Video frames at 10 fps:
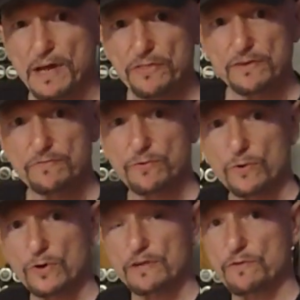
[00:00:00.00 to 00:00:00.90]
method
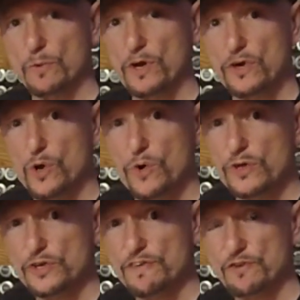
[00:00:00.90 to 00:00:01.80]
for if you want to know
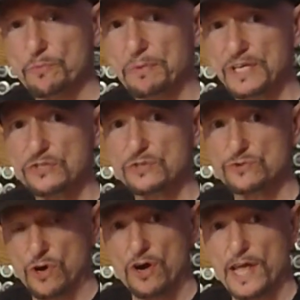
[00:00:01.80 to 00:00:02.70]
if your bees are
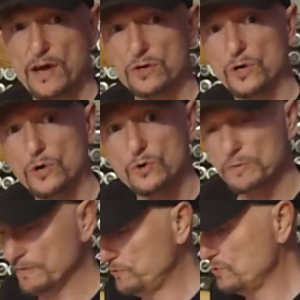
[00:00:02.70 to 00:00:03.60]
drawing out
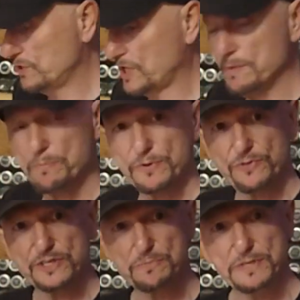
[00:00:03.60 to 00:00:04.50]
comb, if you'd come up
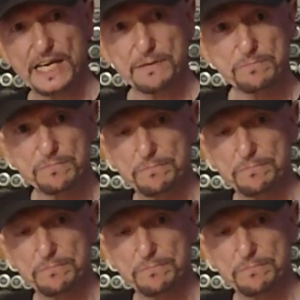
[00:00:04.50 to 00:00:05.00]
with this method